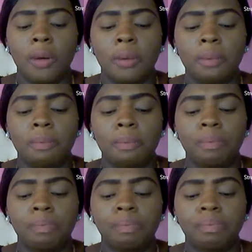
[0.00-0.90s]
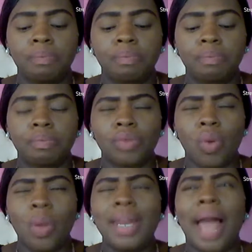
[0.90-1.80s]
You know,
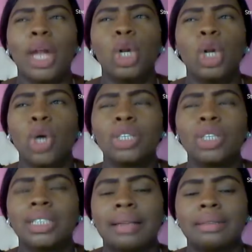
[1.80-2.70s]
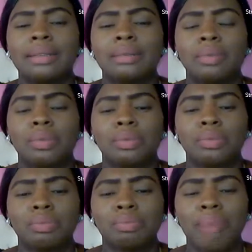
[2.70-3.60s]
when there are laws that